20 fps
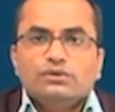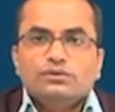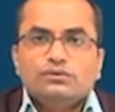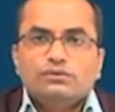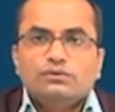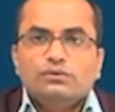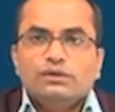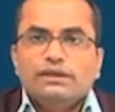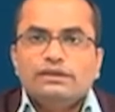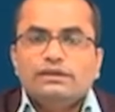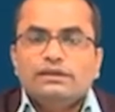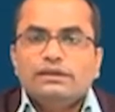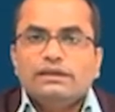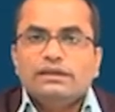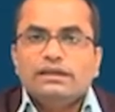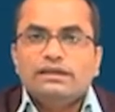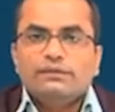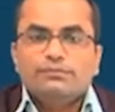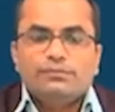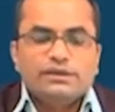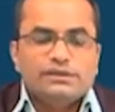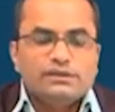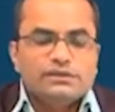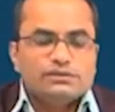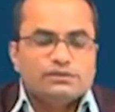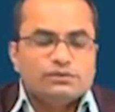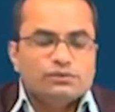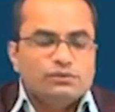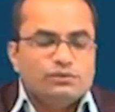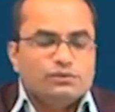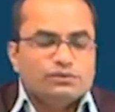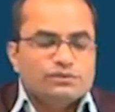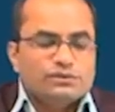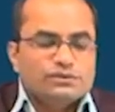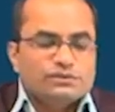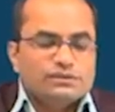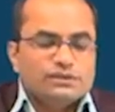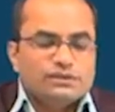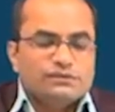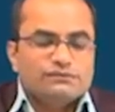two linearly independent
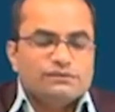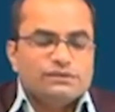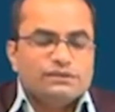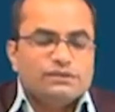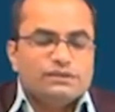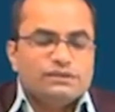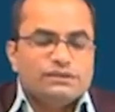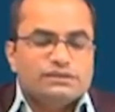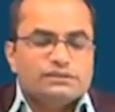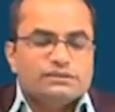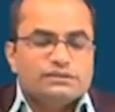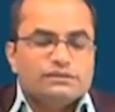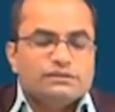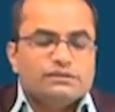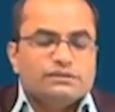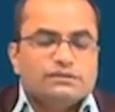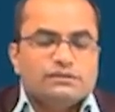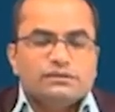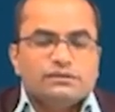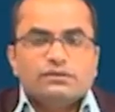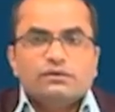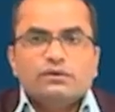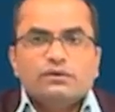solutions and with these uh,